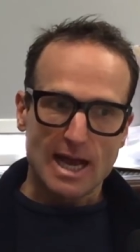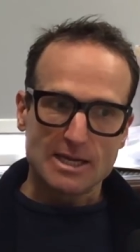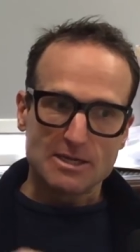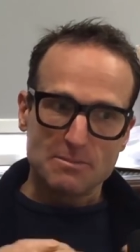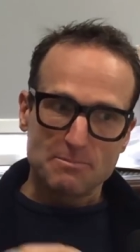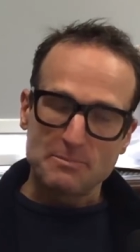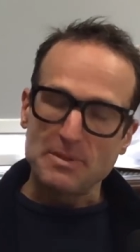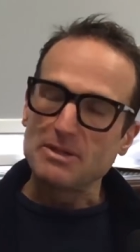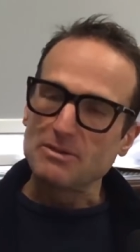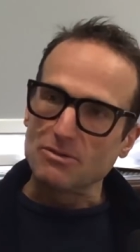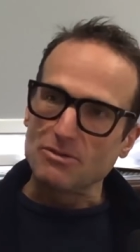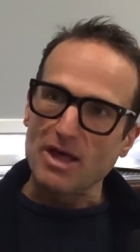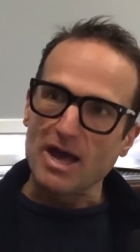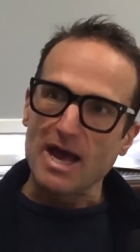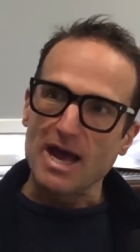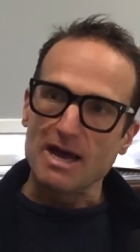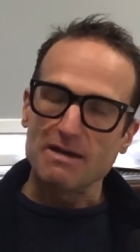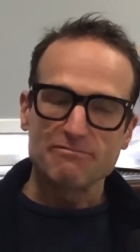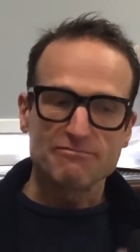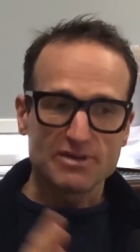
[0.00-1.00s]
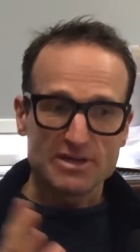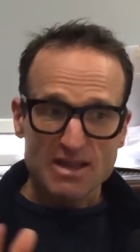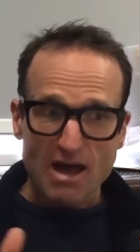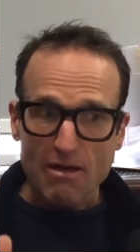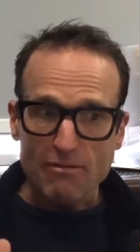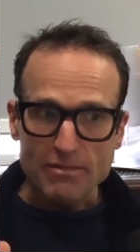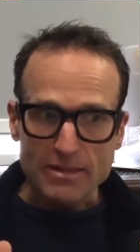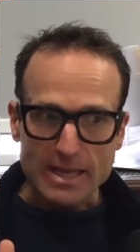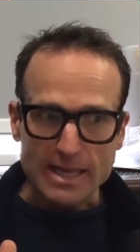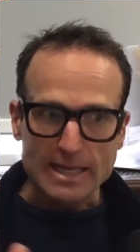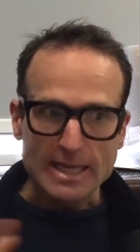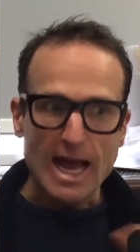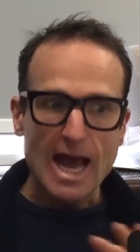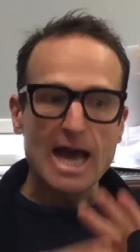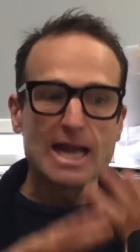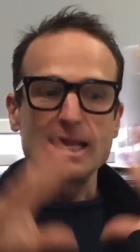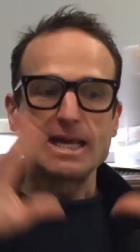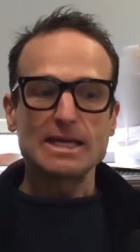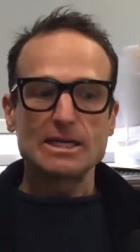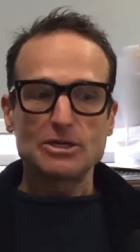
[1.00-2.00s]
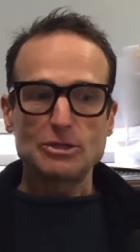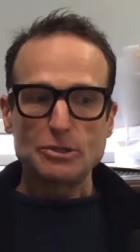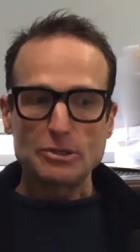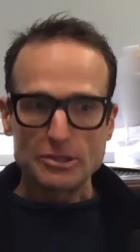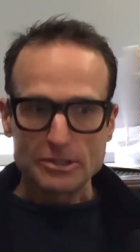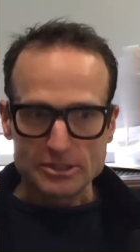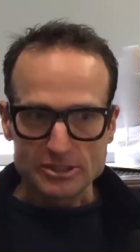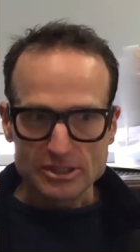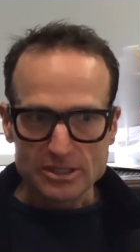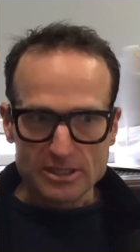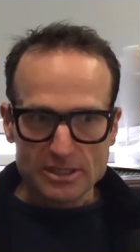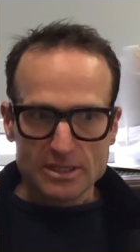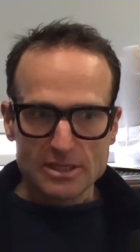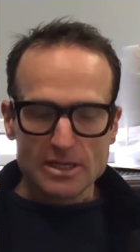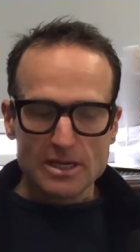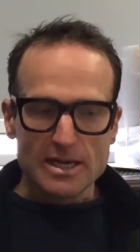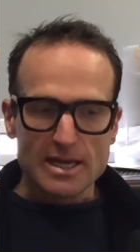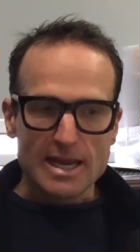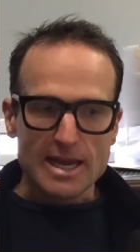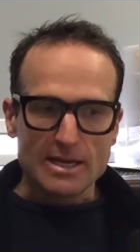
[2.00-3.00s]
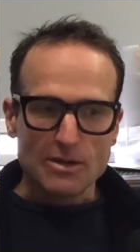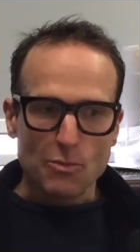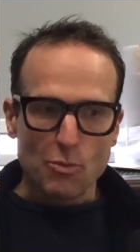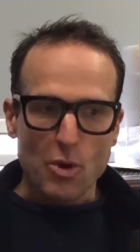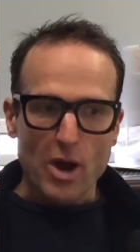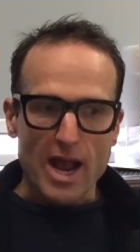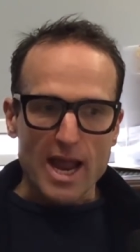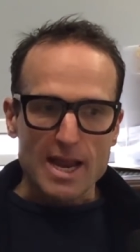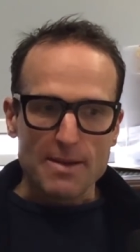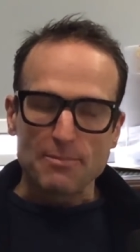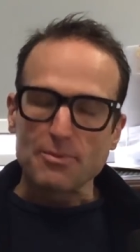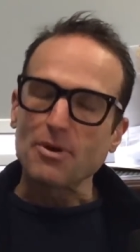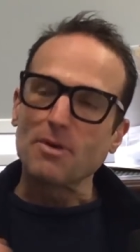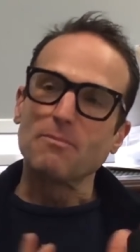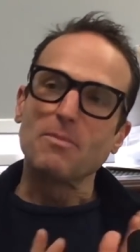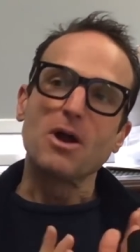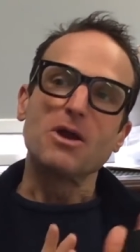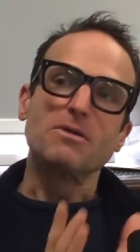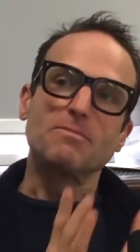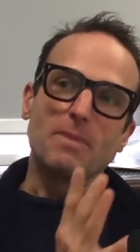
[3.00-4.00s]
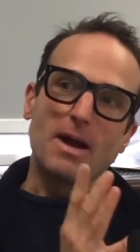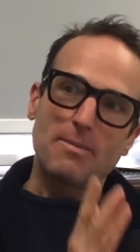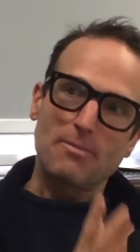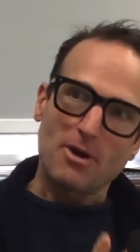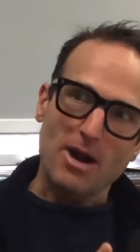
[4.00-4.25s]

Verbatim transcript: I could build there for nothing and it could, in a way, promote my